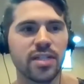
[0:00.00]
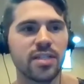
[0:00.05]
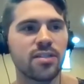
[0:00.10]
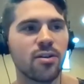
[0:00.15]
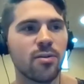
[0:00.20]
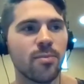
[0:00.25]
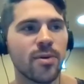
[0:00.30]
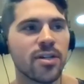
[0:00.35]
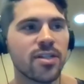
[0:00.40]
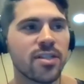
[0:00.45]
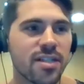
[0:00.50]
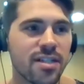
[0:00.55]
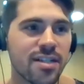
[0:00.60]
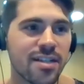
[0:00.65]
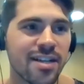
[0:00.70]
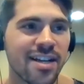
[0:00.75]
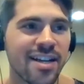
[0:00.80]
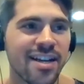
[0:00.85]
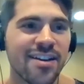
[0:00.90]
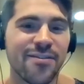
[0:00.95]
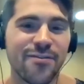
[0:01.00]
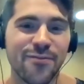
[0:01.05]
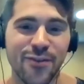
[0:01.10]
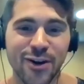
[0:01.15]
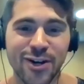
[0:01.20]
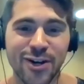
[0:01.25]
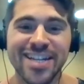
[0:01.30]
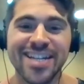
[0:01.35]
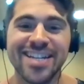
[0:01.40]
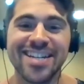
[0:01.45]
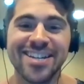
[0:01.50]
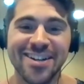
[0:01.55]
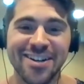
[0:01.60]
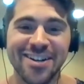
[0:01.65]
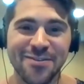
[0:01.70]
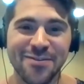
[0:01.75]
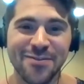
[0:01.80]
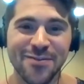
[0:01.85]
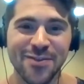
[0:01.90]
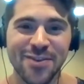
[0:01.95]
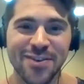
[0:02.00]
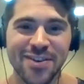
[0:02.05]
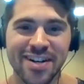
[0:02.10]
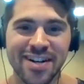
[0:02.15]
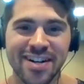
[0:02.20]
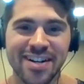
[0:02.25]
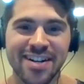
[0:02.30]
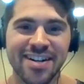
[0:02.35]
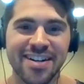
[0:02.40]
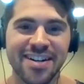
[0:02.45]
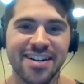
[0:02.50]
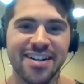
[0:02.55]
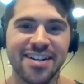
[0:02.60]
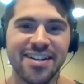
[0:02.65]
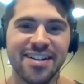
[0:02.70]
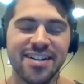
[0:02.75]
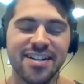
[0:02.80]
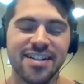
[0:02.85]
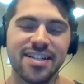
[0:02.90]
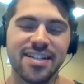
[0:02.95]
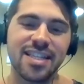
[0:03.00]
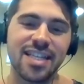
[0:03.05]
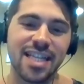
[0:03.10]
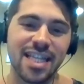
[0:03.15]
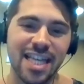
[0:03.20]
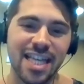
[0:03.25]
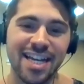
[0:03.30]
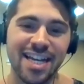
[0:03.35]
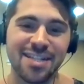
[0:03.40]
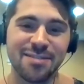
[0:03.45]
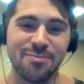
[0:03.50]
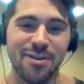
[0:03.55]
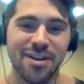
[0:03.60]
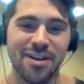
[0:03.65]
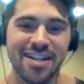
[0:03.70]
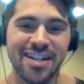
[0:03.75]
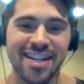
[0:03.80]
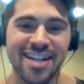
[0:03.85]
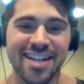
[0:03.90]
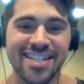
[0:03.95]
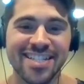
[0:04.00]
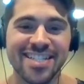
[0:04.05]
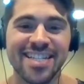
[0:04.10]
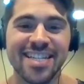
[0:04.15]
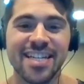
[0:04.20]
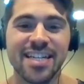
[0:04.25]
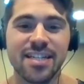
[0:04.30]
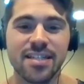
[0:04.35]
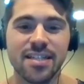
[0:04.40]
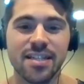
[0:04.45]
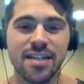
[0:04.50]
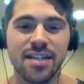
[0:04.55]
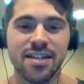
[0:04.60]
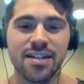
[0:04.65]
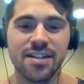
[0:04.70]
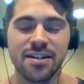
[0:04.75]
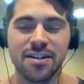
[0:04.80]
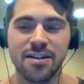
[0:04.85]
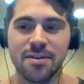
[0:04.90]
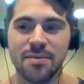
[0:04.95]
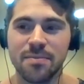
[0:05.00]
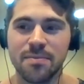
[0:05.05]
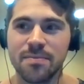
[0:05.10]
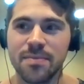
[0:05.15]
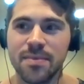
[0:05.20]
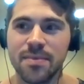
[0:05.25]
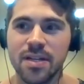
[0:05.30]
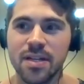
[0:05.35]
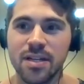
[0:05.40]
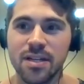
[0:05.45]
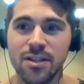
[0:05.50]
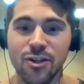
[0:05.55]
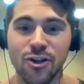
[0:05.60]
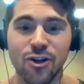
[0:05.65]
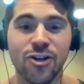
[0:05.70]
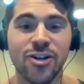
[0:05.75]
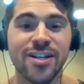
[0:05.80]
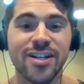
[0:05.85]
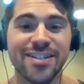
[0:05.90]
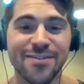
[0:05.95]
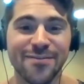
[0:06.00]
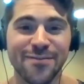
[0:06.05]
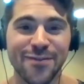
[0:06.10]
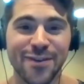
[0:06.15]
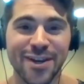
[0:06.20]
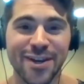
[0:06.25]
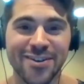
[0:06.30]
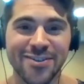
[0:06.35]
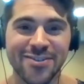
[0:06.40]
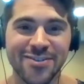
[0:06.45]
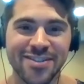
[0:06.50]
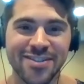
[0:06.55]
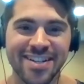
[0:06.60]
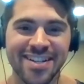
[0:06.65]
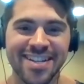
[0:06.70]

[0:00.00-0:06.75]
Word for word: so much. And funny enough, the last podcast, he said, learning to fail.